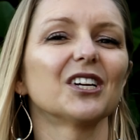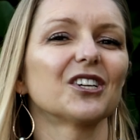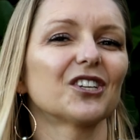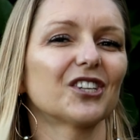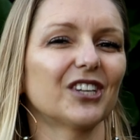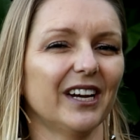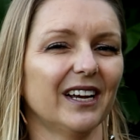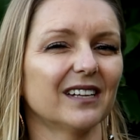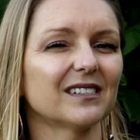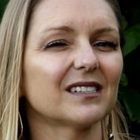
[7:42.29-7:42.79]

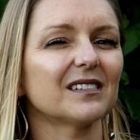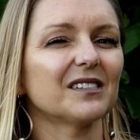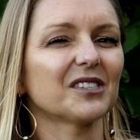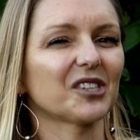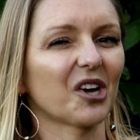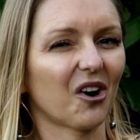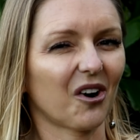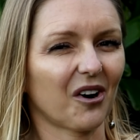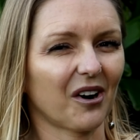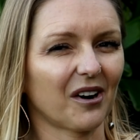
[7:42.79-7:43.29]
chances
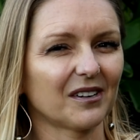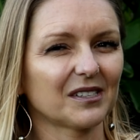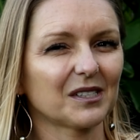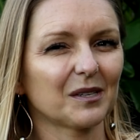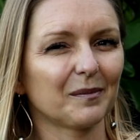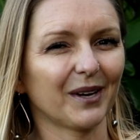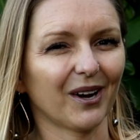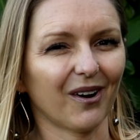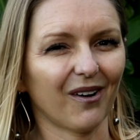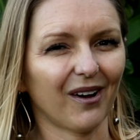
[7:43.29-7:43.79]
are, to
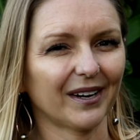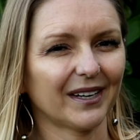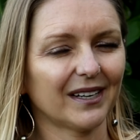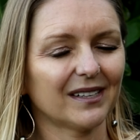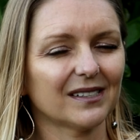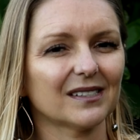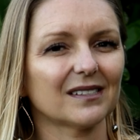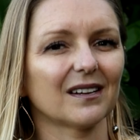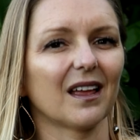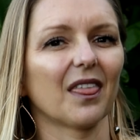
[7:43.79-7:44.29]
be honest,